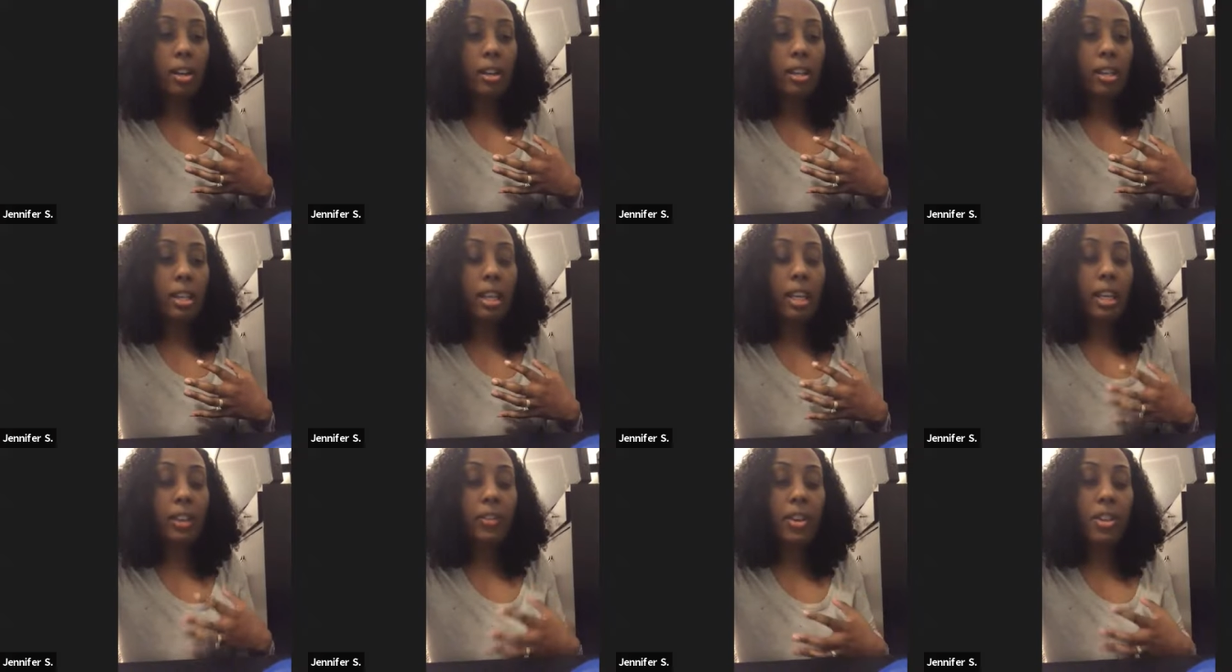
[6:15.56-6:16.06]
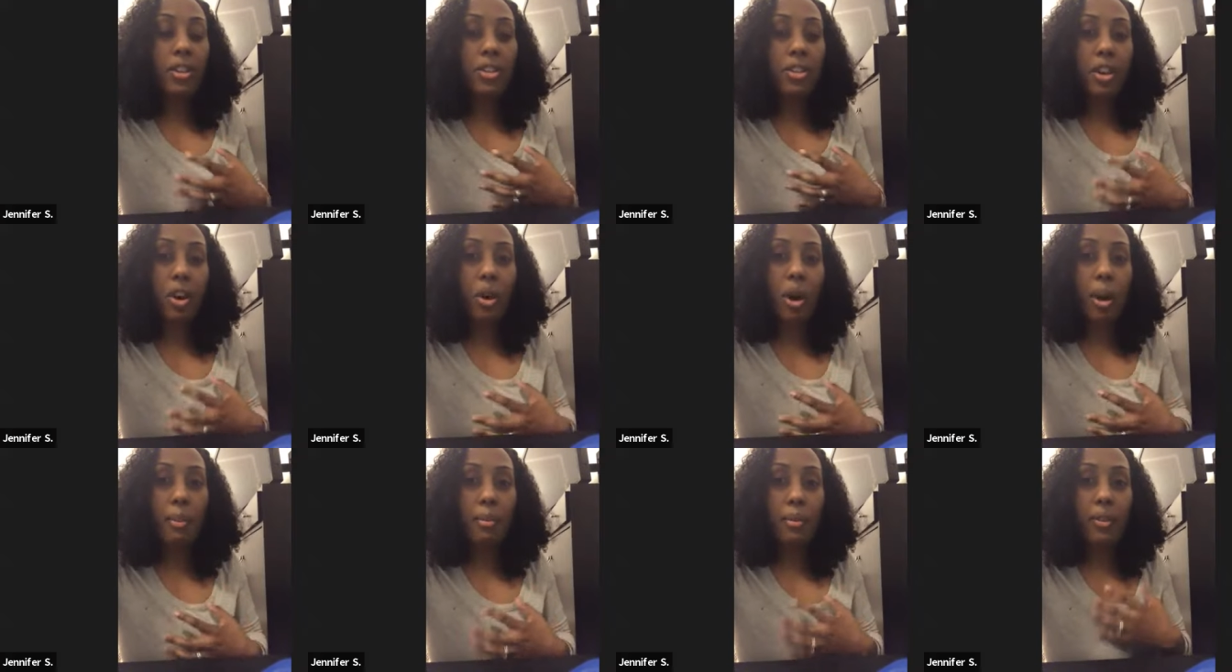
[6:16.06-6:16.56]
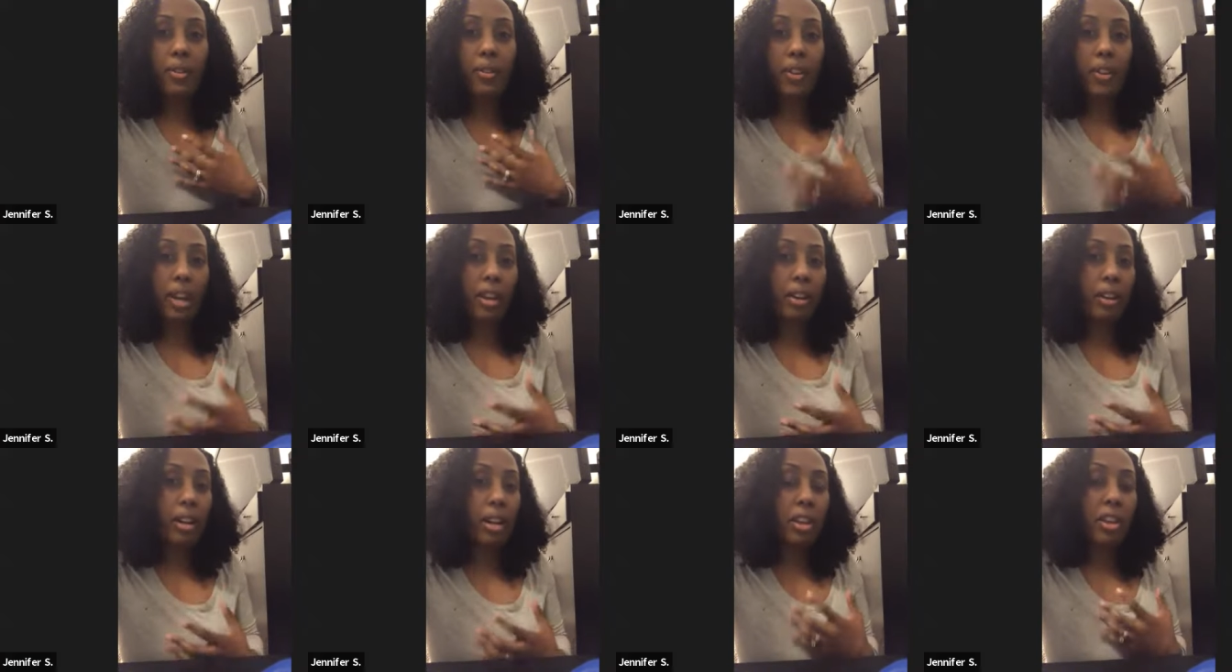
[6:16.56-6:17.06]
even though I'm a
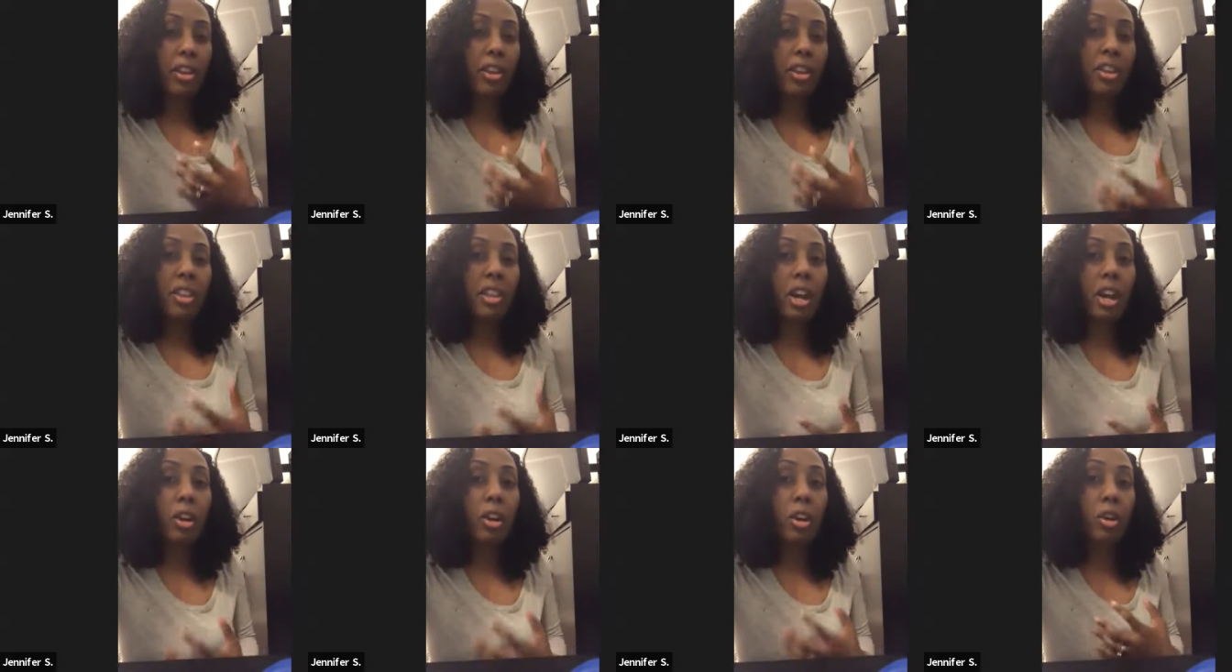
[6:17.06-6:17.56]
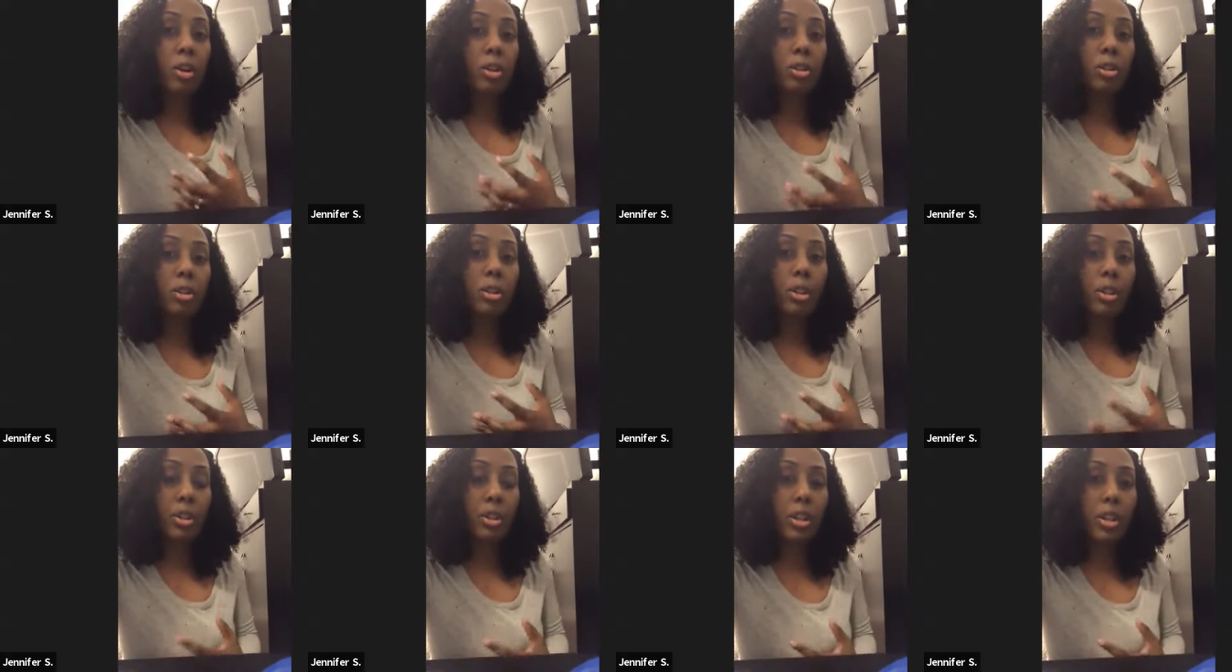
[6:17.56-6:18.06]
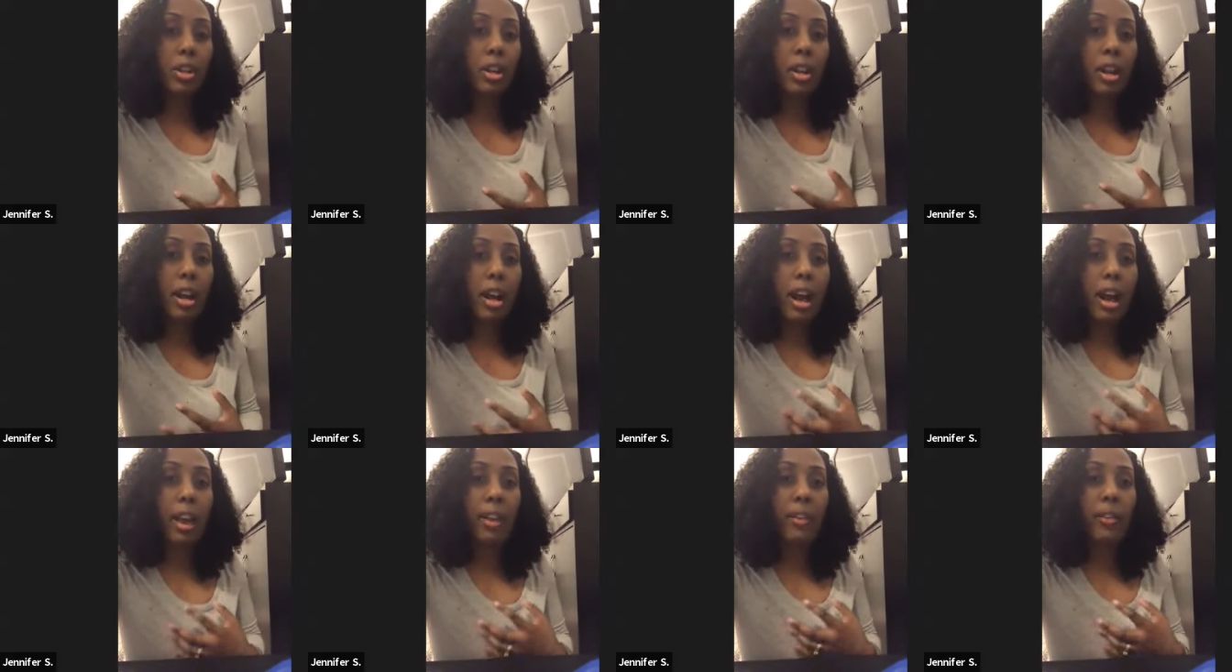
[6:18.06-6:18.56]
very thorough learner,
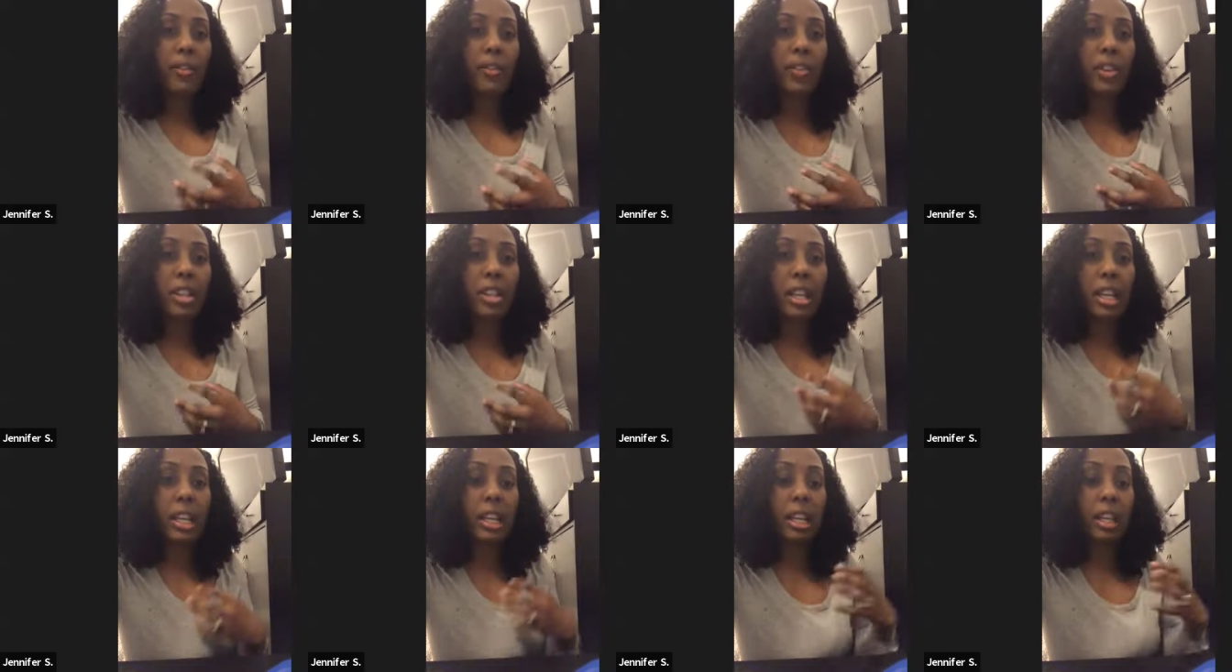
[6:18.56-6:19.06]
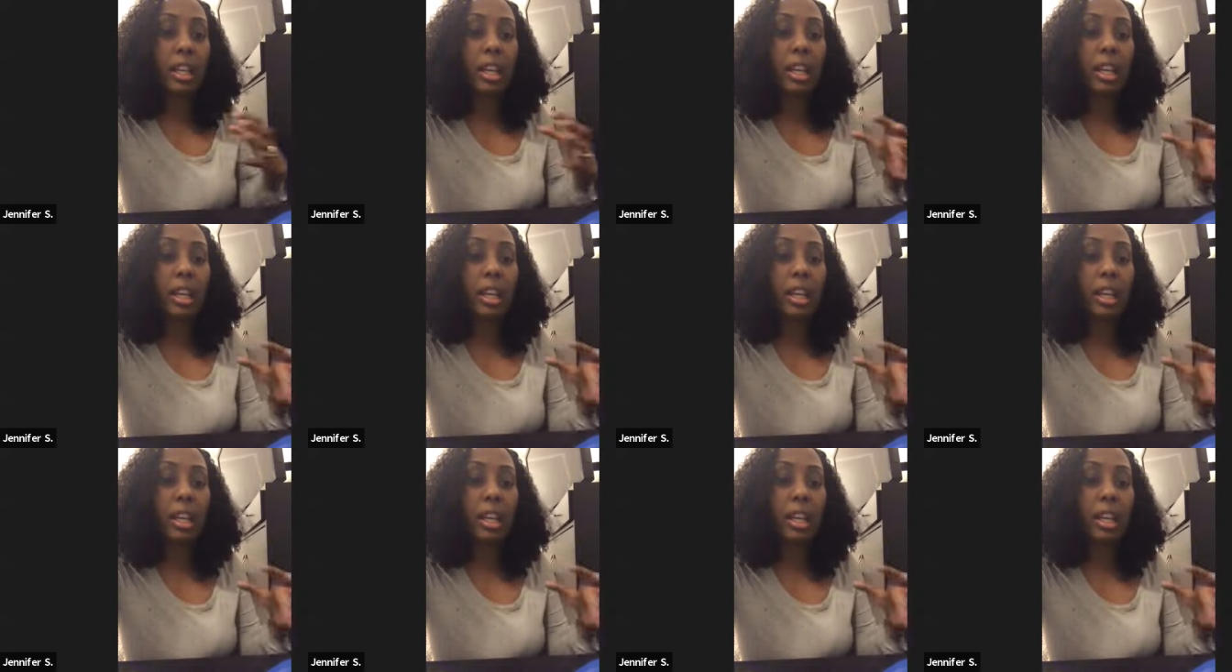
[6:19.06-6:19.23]
I feel like